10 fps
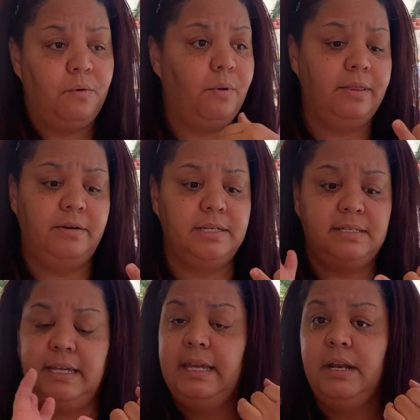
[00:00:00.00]
Whether
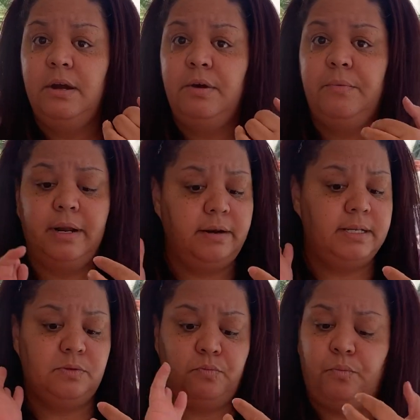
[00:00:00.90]
it's keto, whether
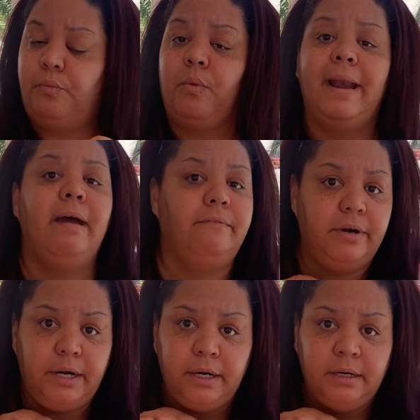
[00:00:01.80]
it's
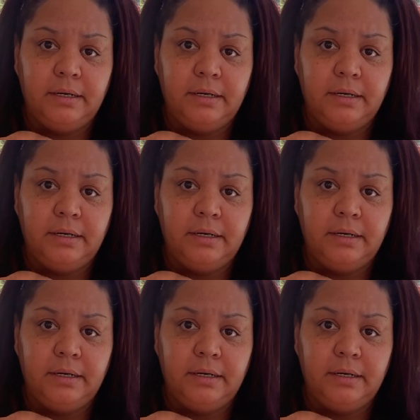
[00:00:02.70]
whatever.